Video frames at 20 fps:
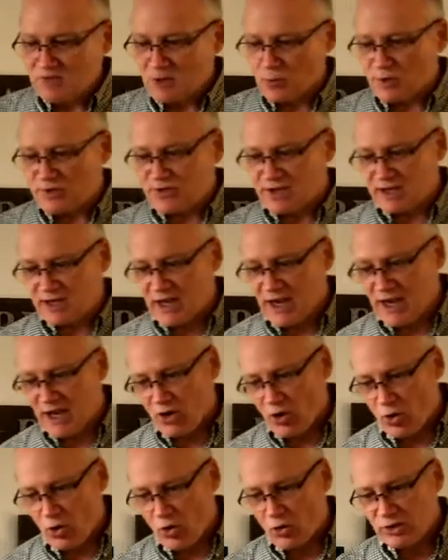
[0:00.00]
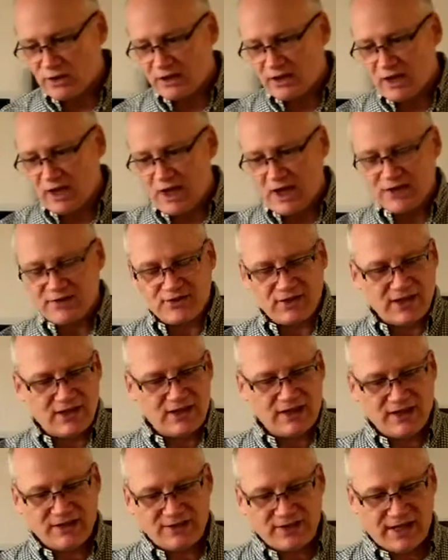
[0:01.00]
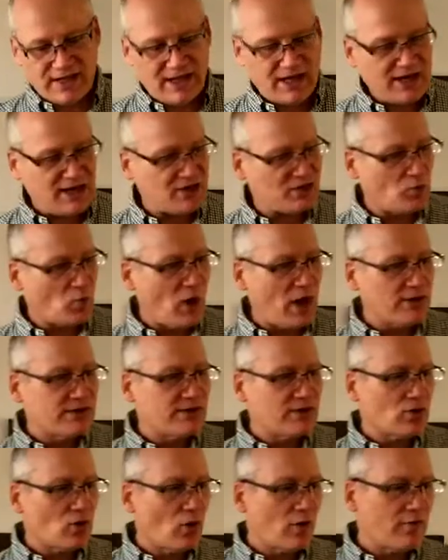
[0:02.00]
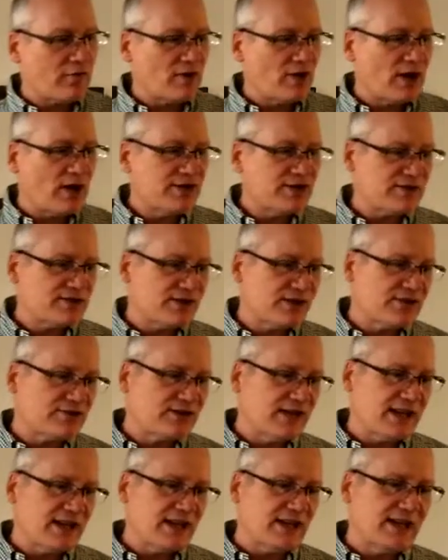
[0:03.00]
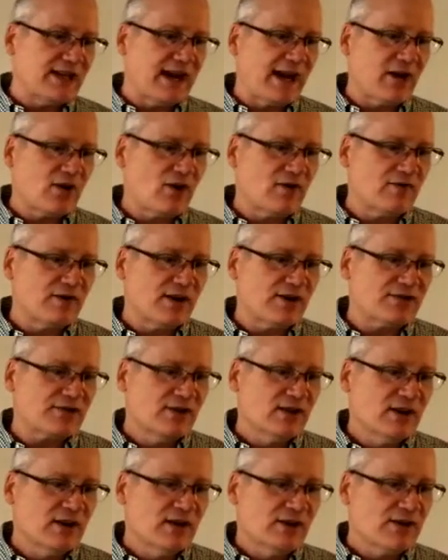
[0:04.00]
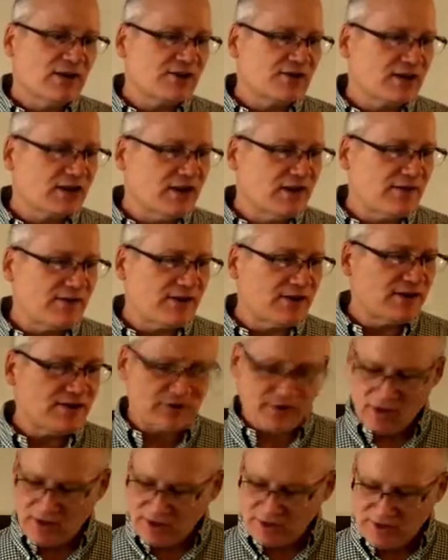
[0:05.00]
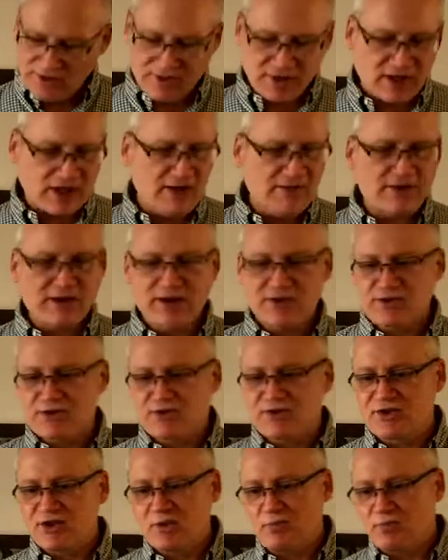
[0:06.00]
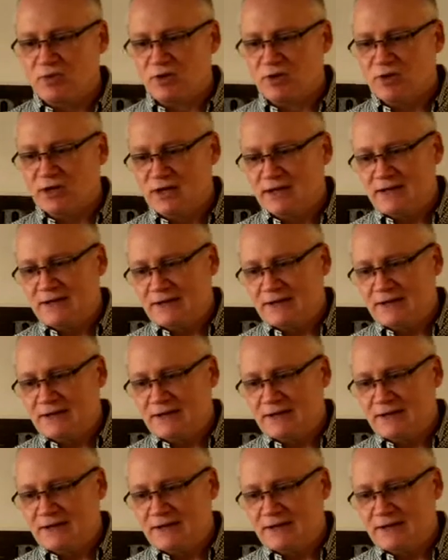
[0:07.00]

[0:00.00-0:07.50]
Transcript: We see God holding us in his hand. He's watching over us. He's taking care of us. The significance, the significance is simple.